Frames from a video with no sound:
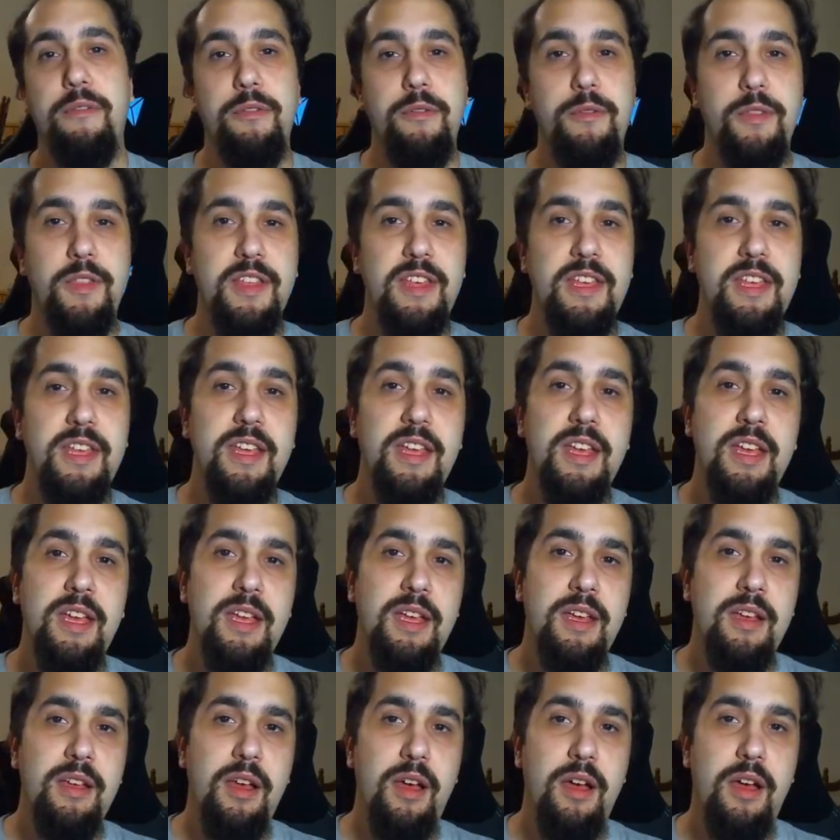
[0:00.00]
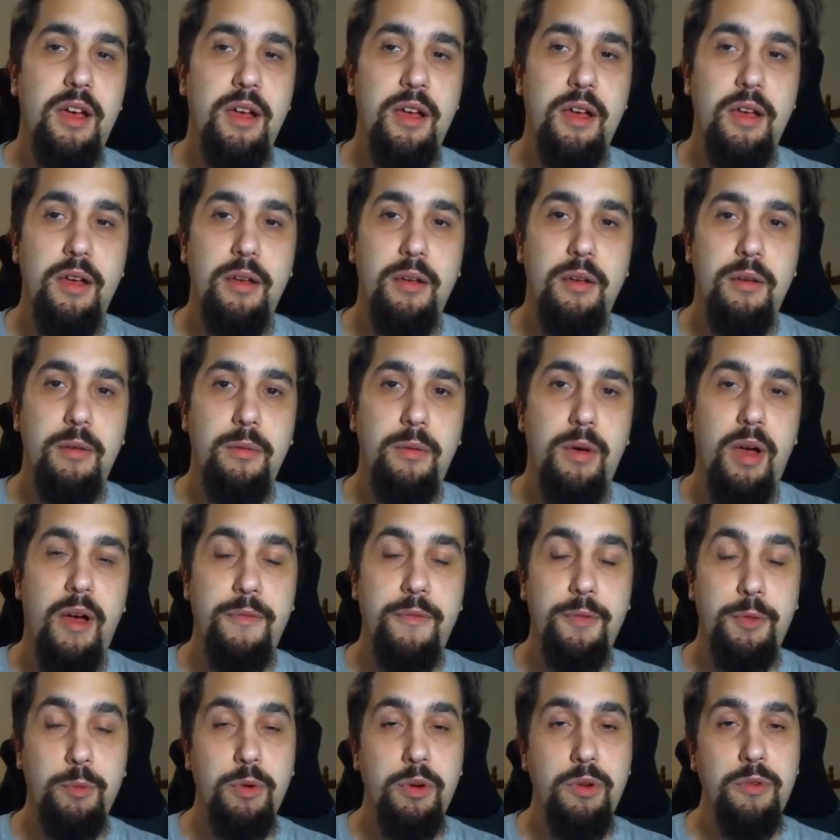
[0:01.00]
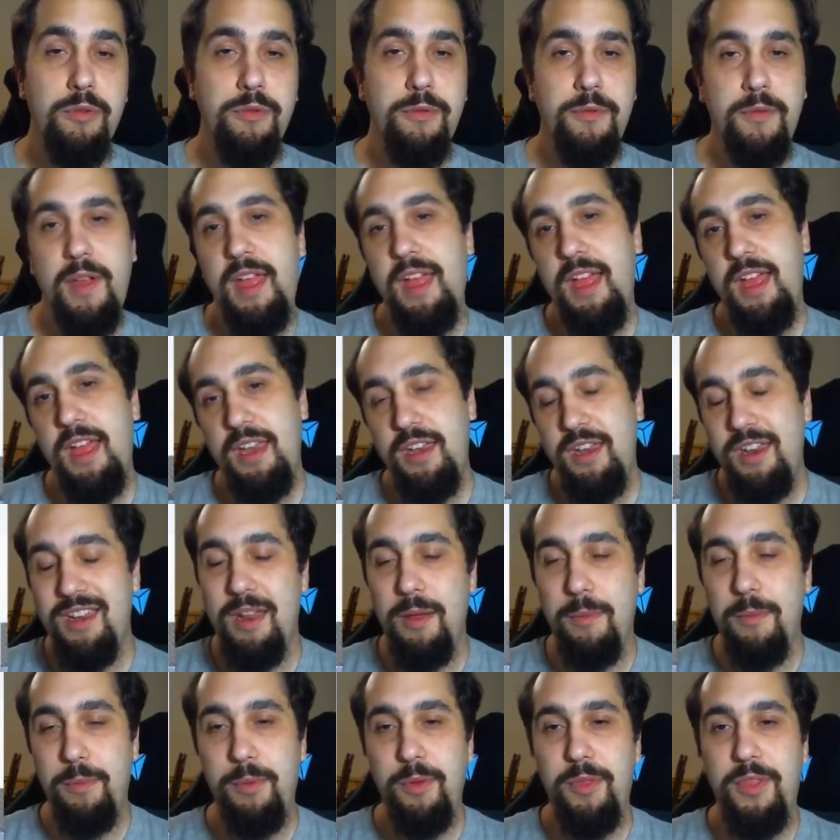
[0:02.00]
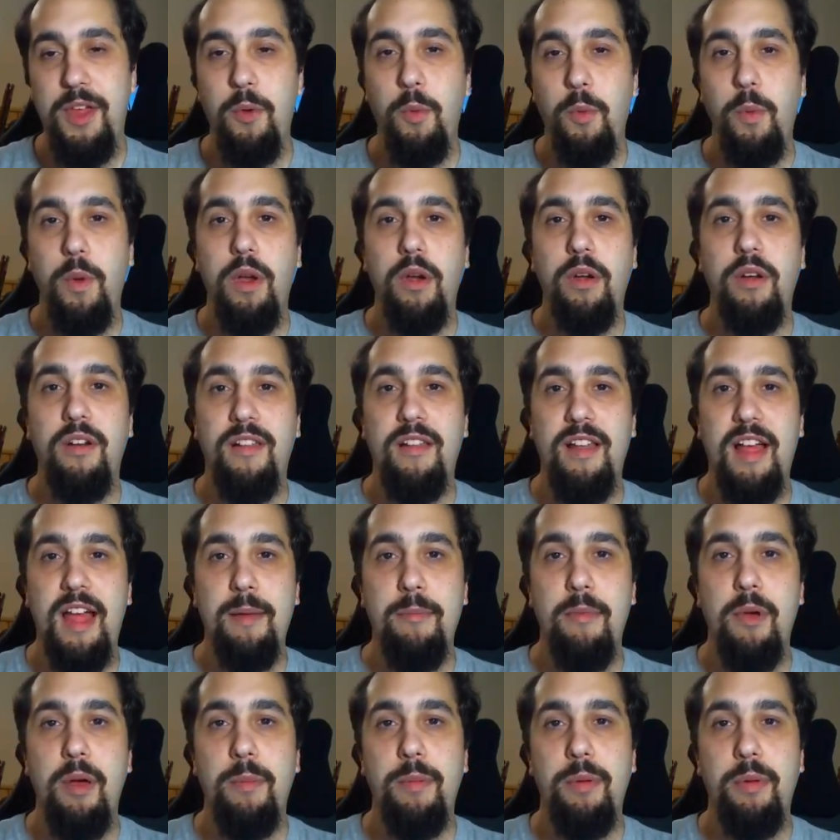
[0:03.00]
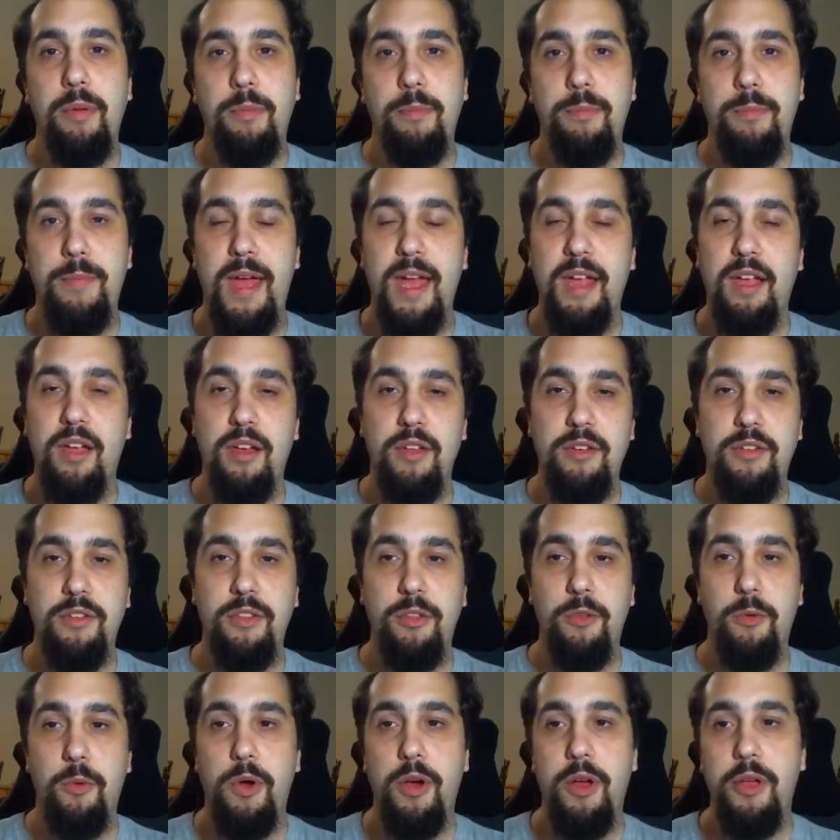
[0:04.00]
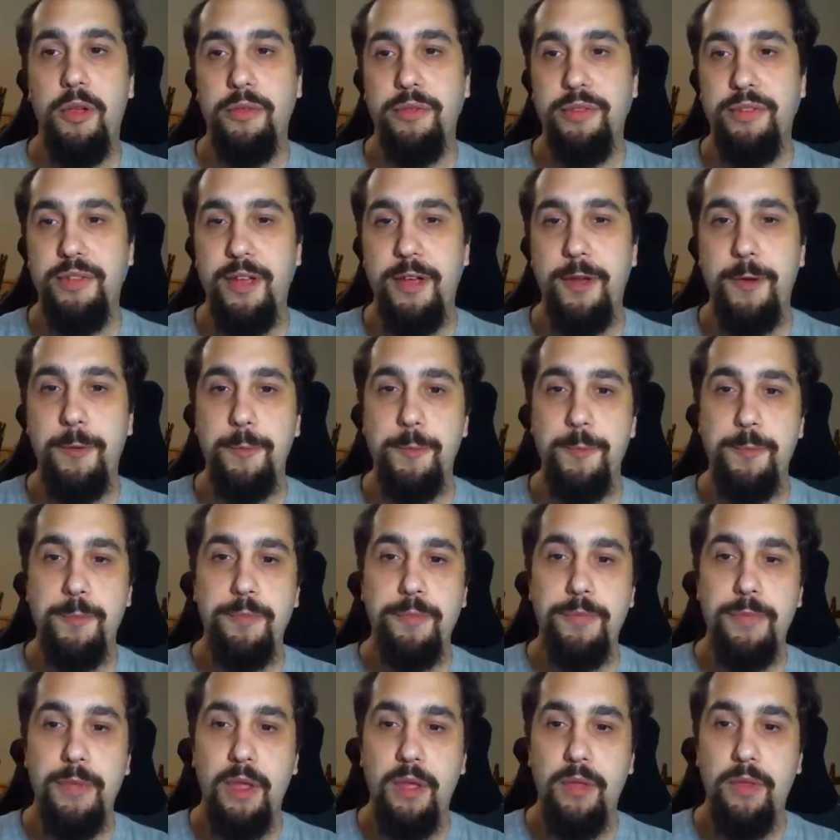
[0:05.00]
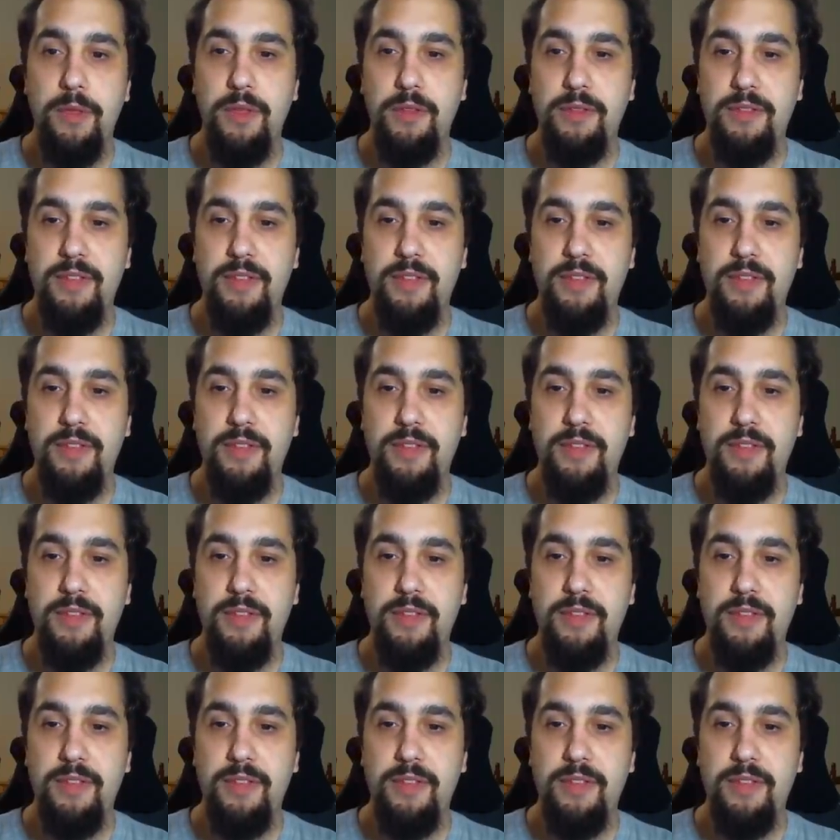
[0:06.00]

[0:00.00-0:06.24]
the roof and end up with that weird climb up back onto the wall. So this